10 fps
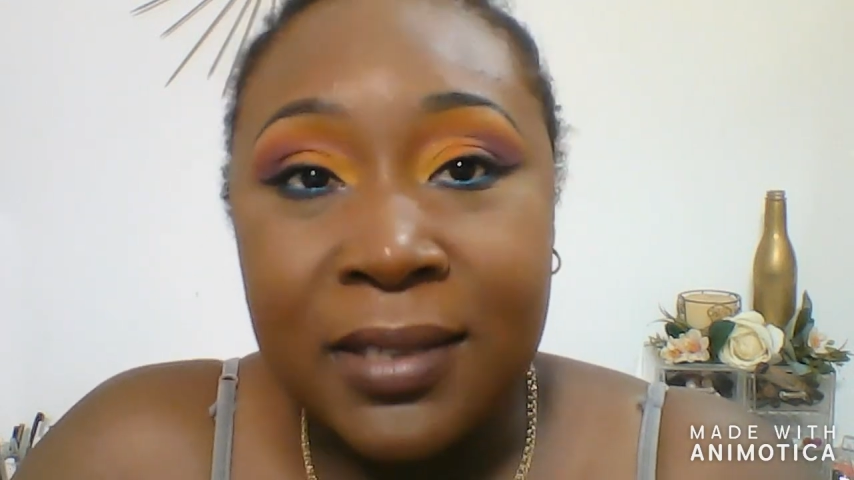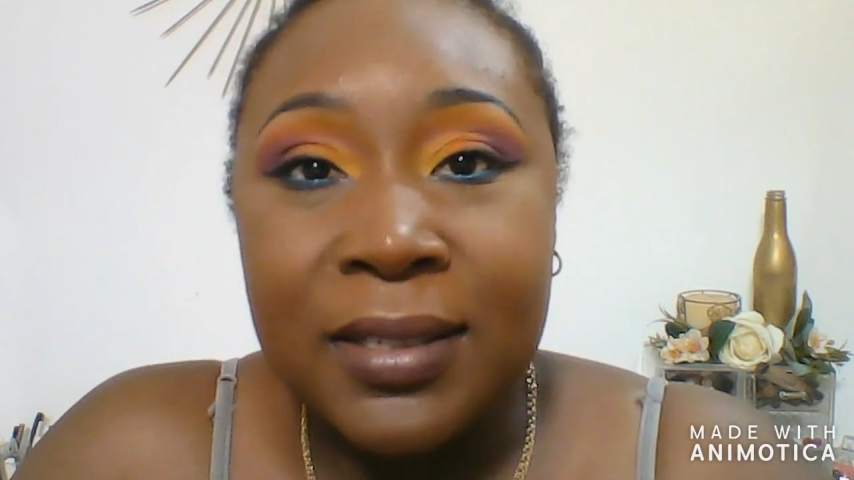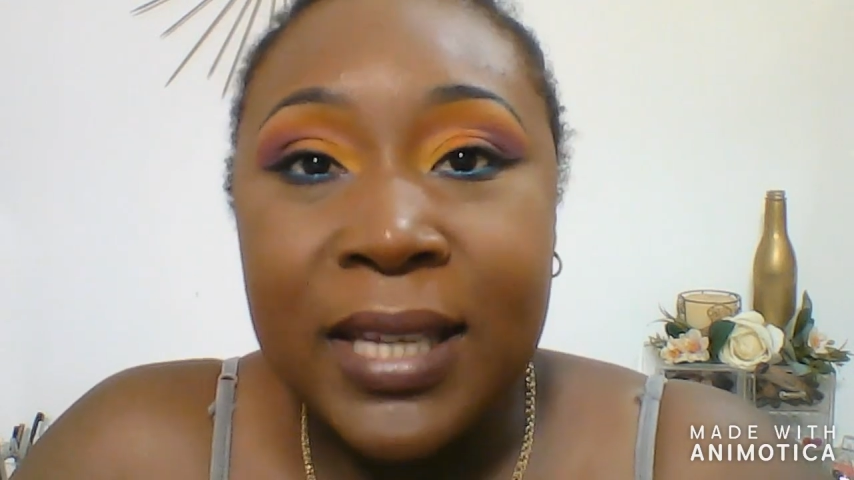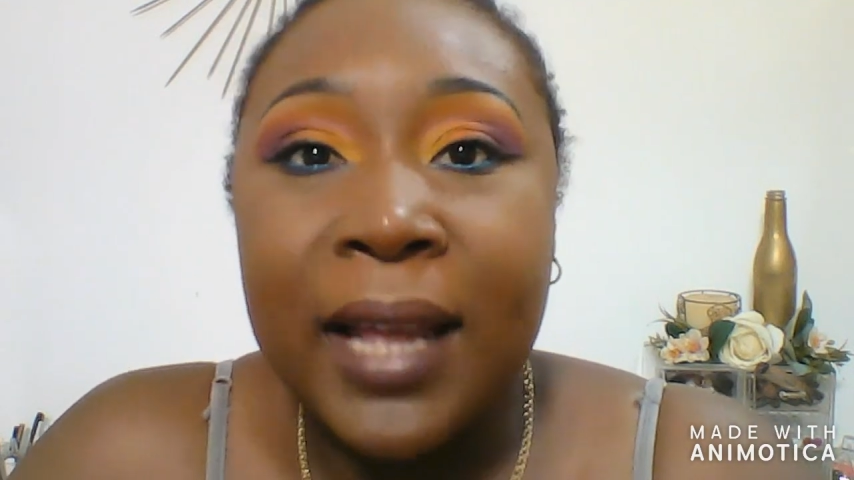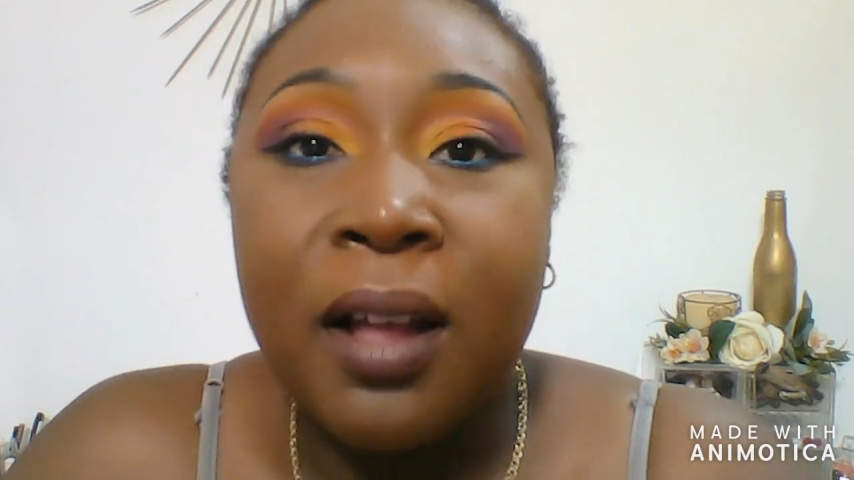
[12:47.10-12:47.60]

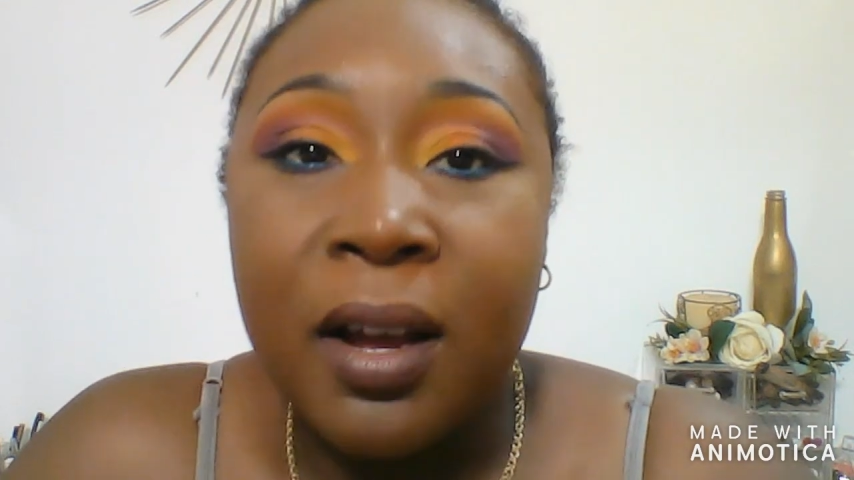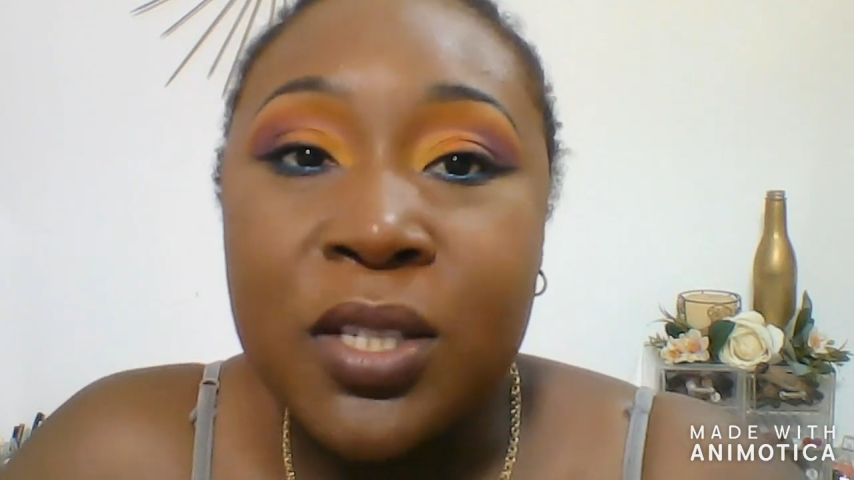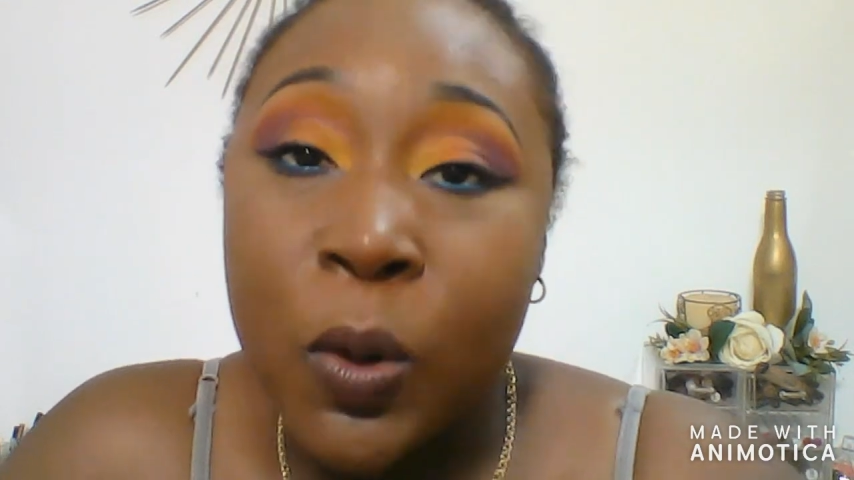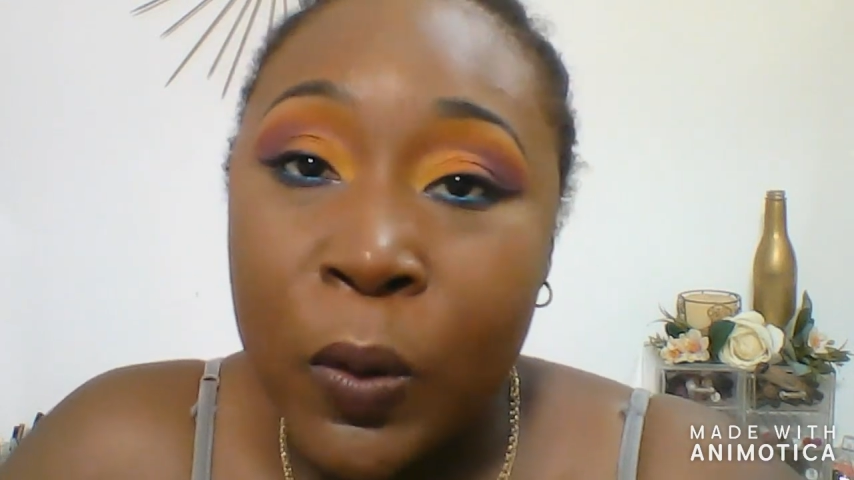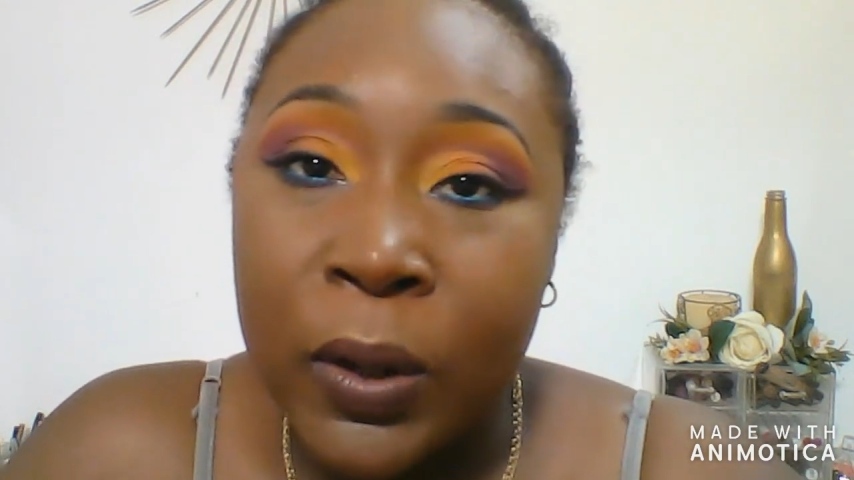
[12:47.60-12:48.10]
tell
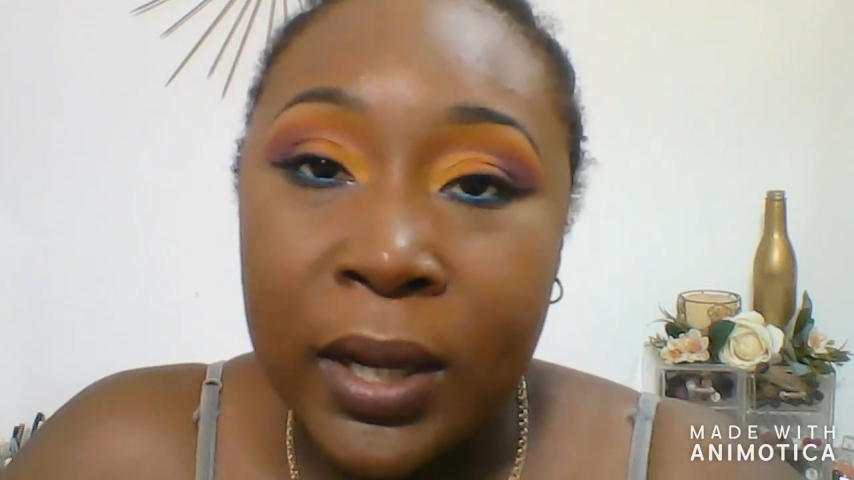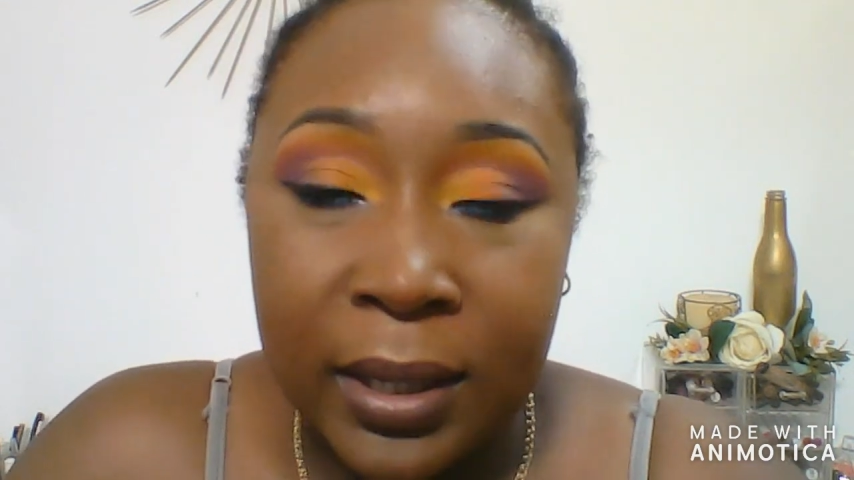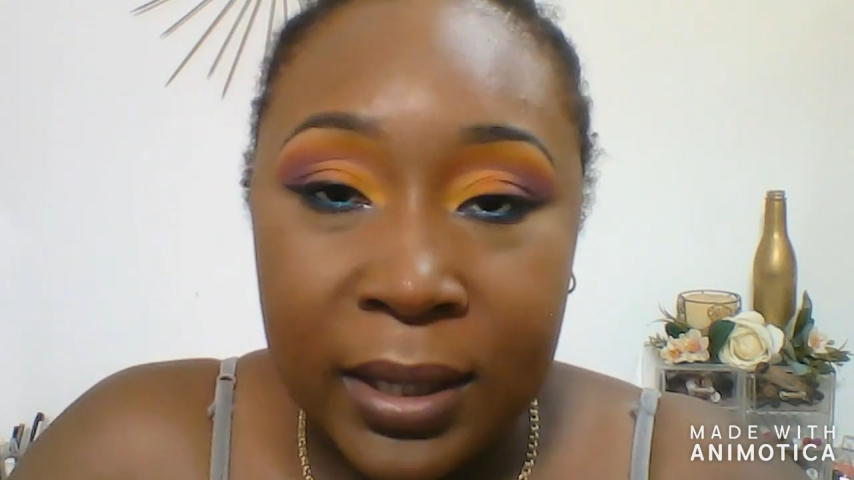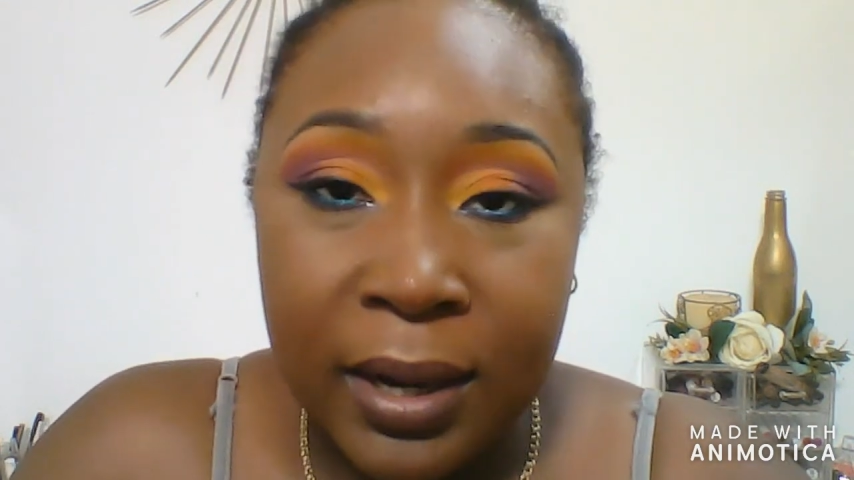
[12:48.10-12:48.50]
us all in the